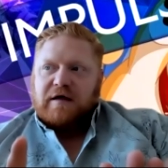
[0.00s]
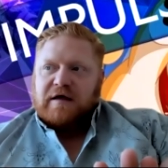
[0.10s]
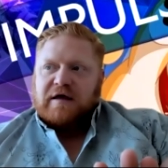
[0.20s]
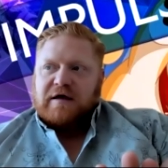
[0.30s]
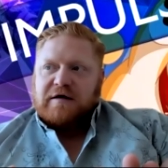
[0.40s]

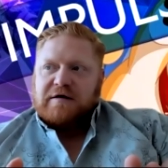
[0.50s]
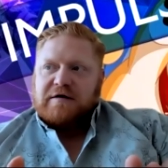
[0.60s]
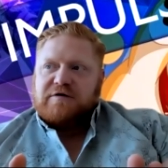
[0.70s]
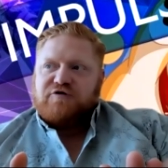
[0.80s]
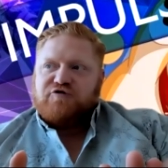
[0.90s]

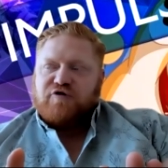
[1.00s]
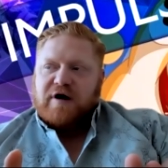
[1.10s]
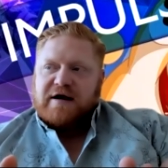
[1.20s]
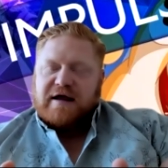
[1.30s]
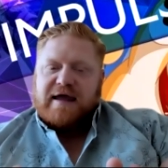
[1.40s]
in
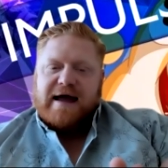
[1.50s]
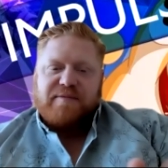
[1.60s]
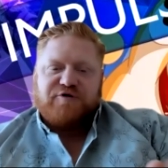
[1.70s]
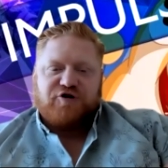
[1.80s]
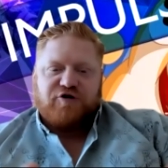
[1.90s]
trying to
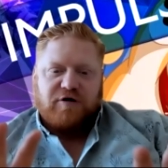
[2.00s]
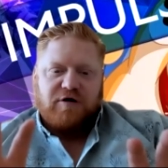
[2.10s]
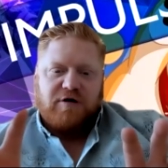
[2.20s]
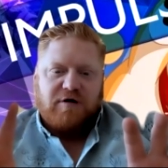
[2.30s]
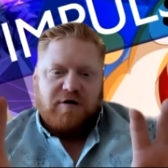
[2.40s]
capture
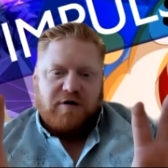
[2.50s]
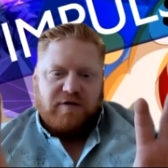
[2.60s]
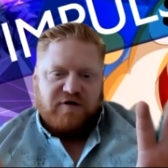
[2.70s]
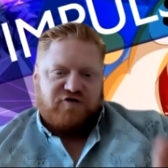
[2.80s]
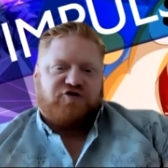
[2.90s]

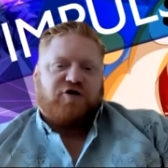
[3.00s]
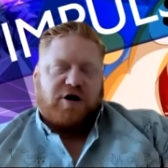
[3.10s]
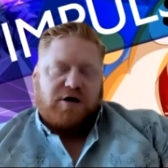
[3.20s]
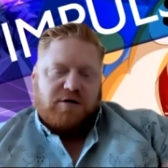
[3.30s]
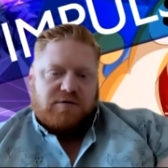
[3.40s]
this journey?